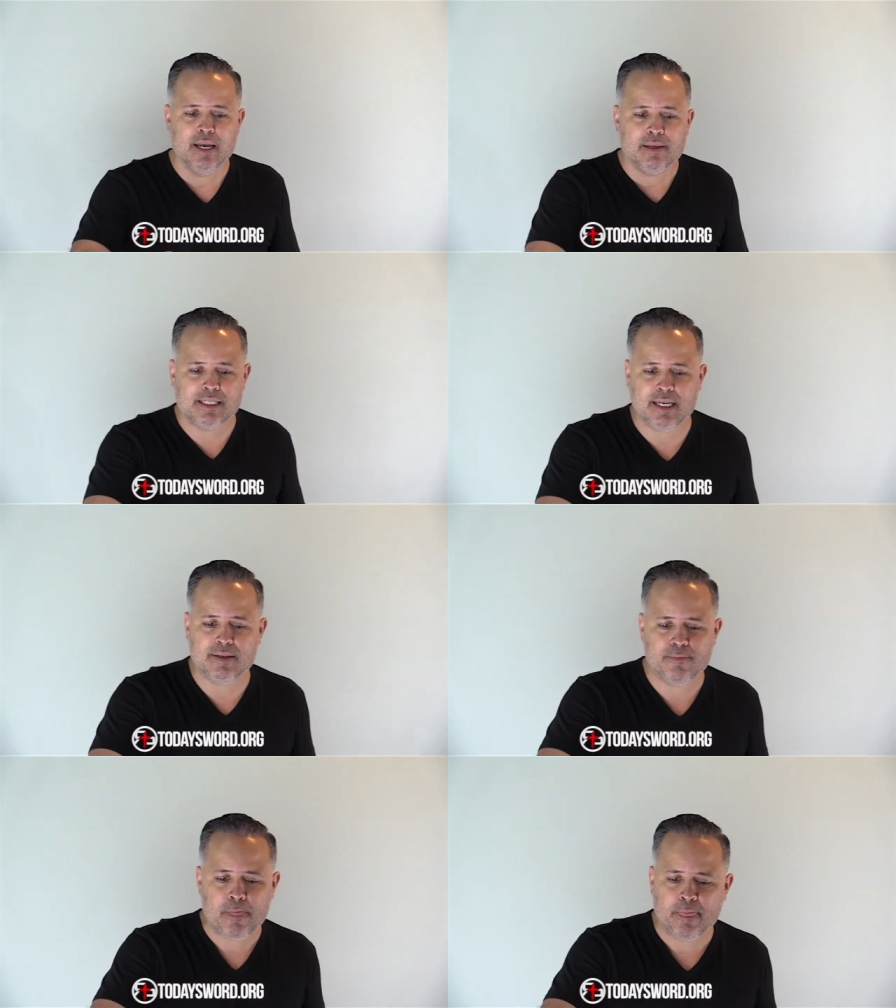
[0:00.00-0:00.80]

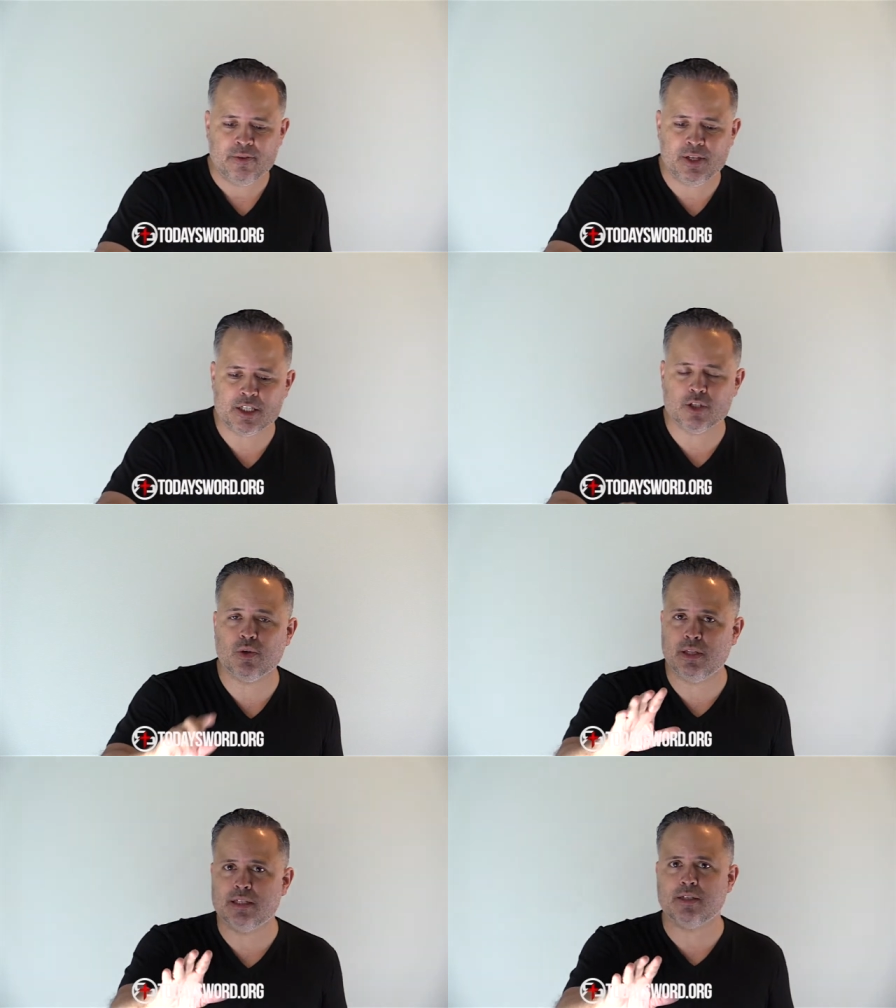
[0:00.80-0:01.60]
See, this
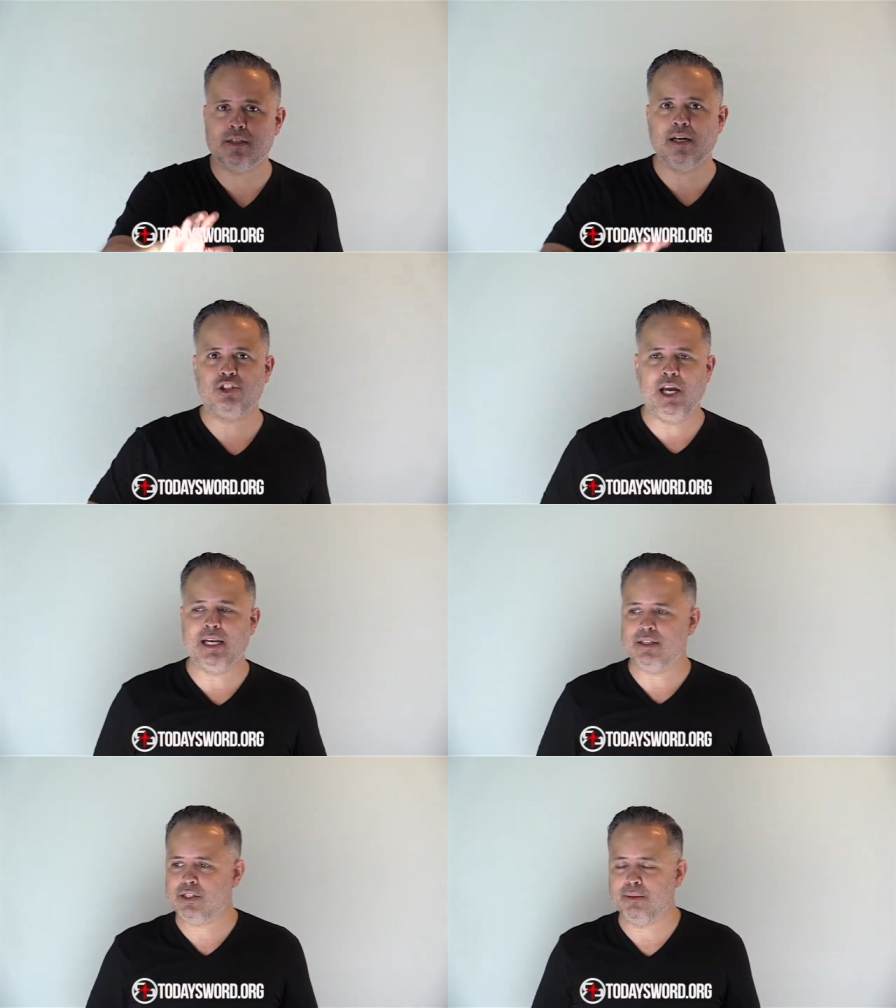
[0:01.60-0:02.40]
is a
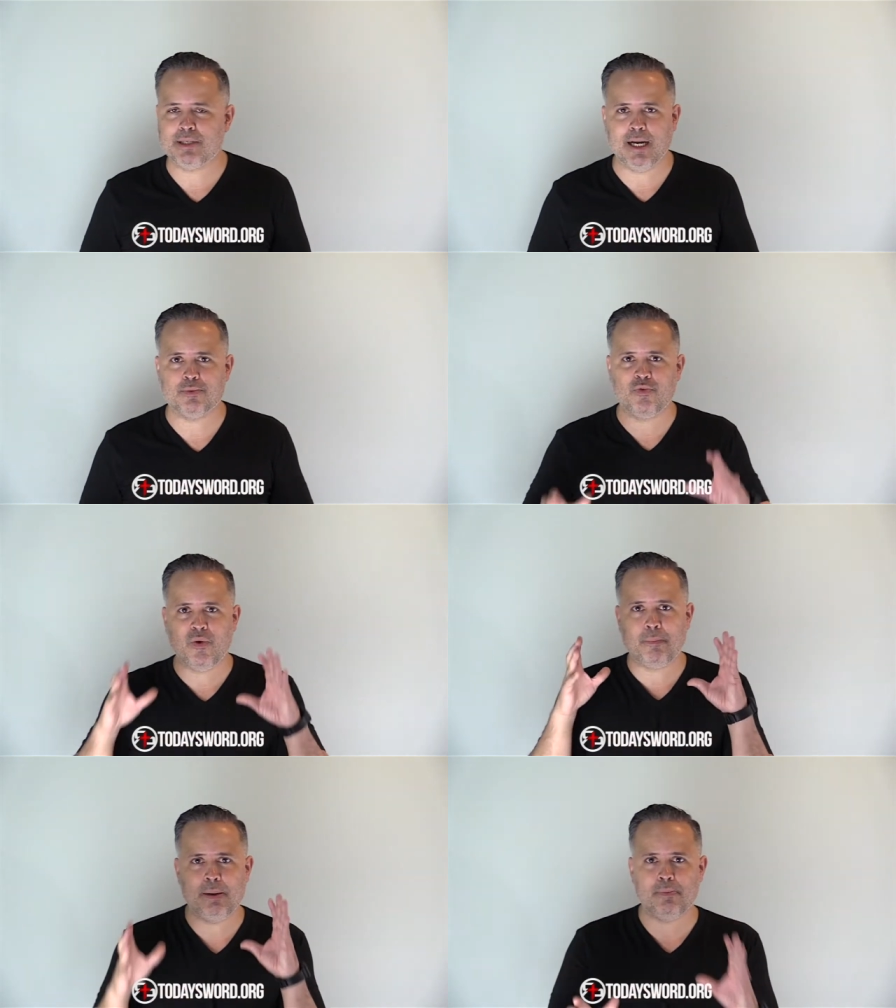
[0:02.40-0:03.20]
challenge sometimes for
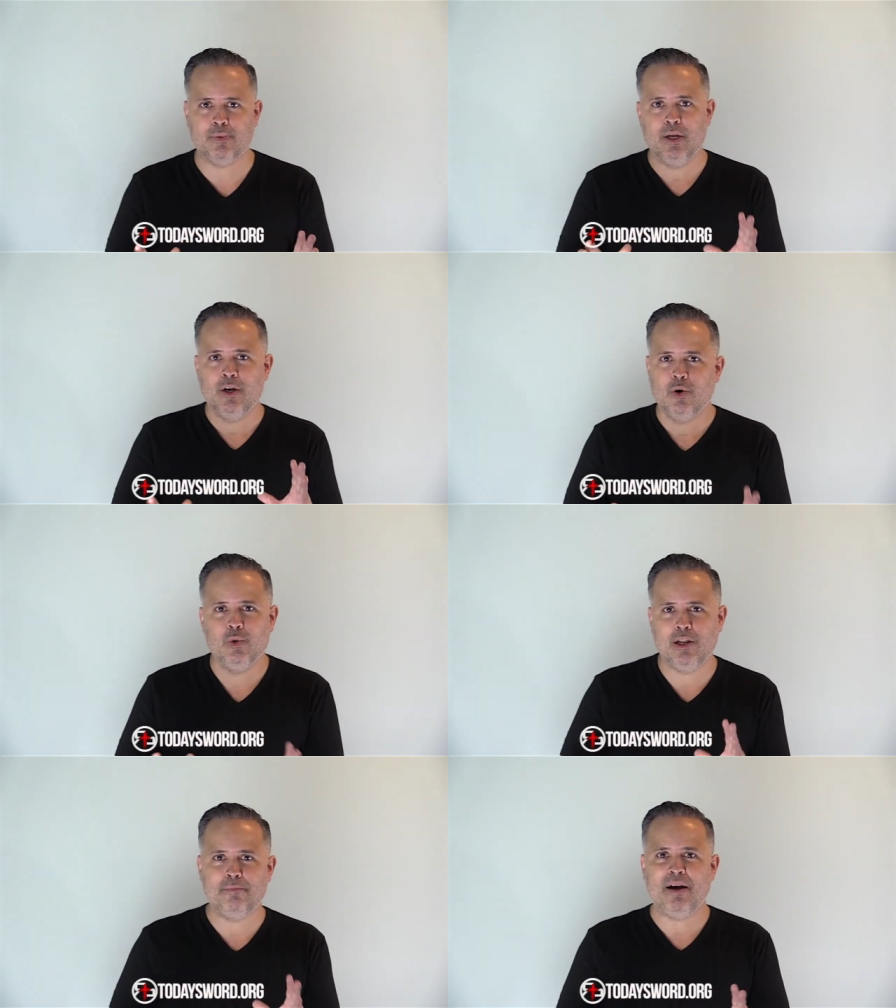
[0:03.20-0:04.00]
people who
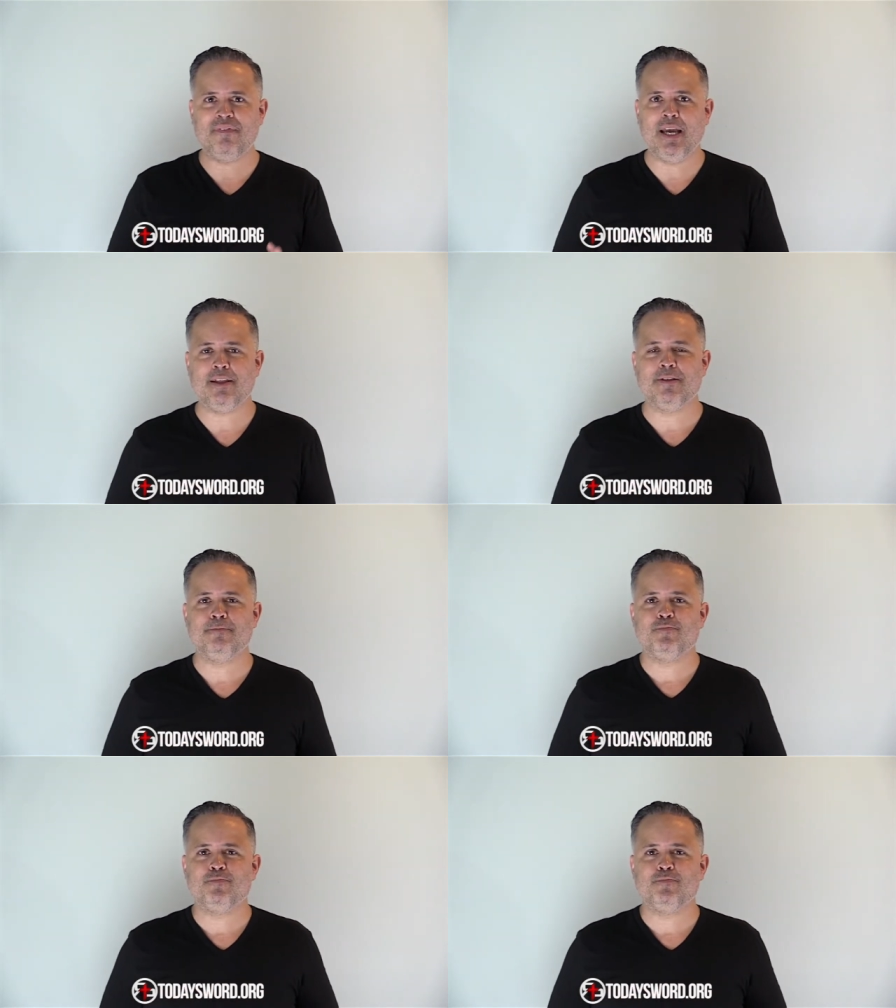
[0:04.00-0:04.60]
live by faith.